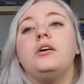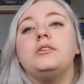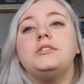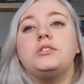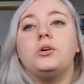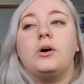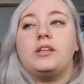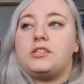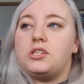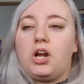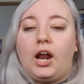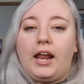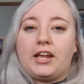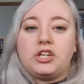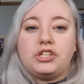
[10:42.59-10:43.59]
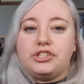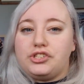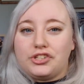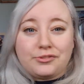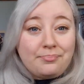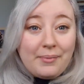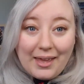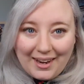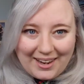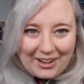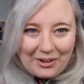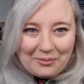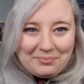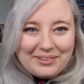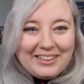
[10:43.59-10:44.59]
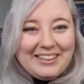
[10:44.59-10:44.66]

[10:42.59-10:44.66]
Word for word: So it's not like she's just made it up.